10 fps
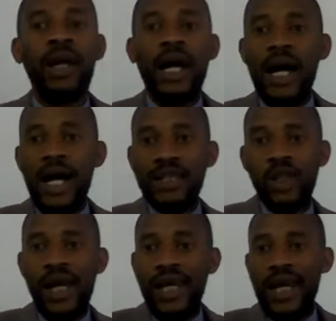
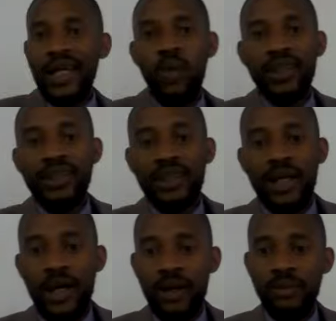actually, I like what
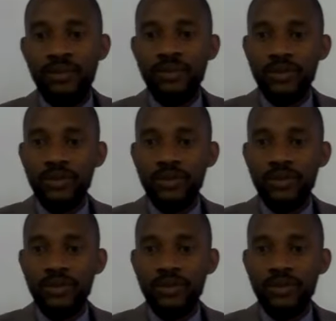uh,